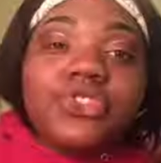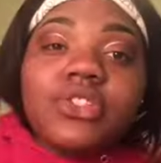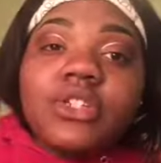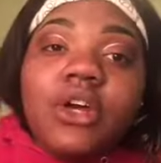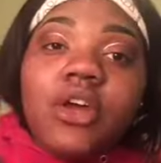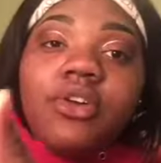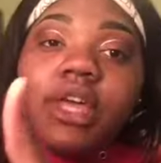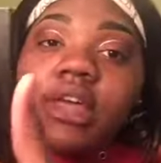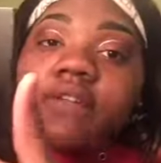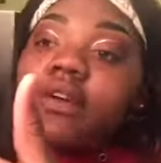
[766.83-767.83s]
you're gonna
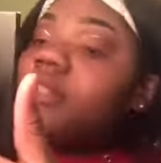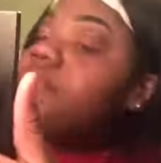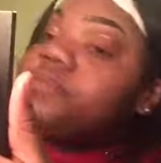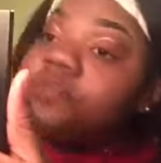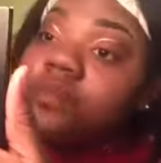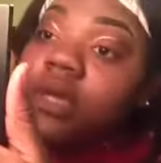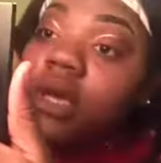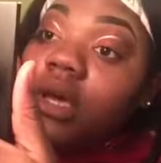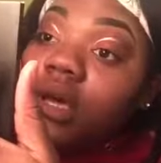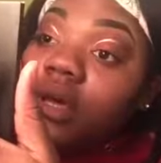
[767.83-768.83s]
already have on
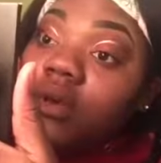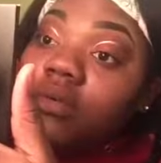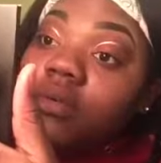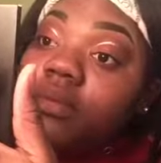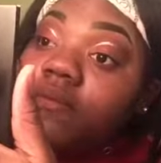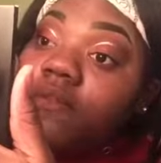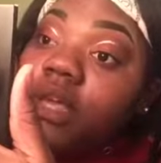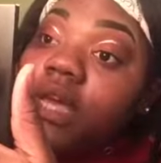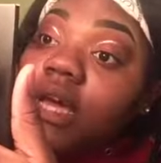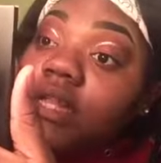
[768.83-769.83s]

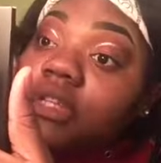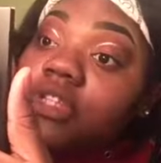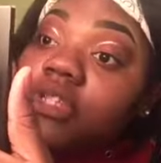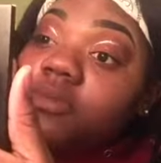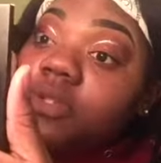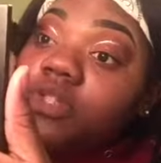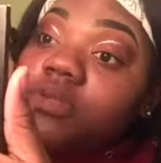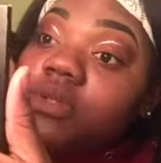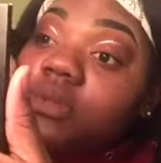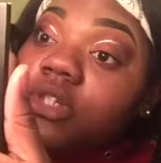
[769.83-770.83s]
fake eyelashes, but you
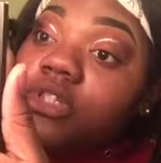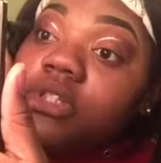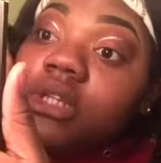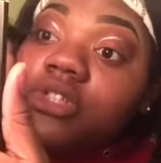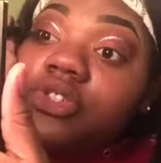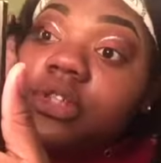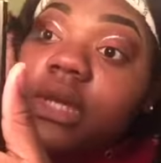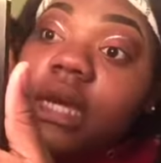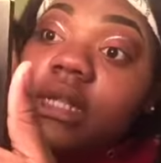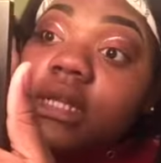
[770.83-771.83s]
want to make sure that your
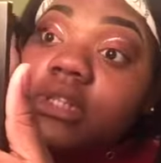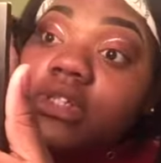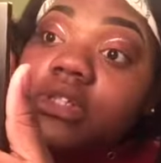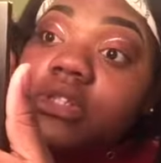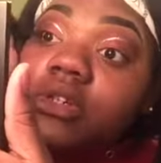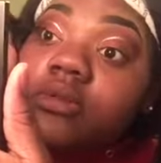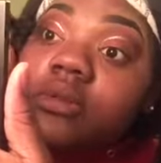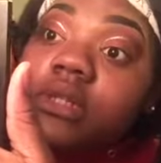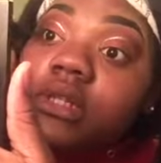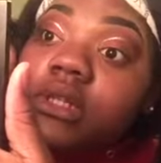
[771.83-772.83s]
eyelashes are
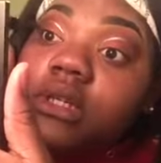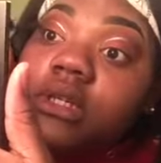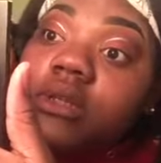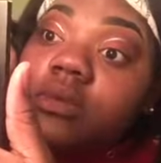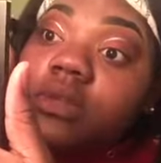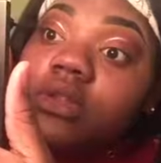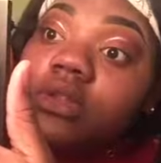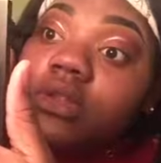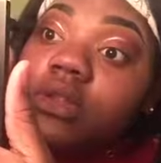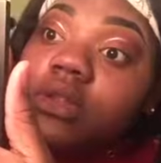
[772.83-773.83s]
blended in with
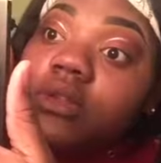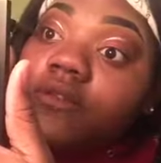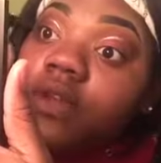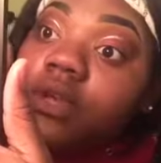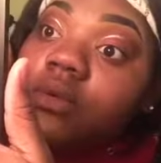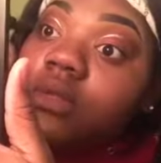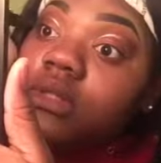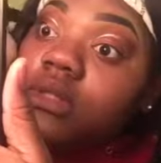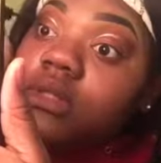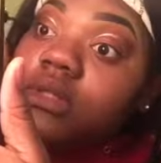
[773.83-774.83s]
the fake
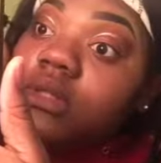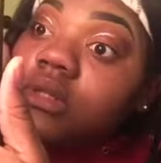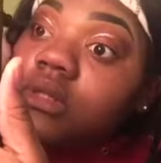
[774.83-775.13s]
ones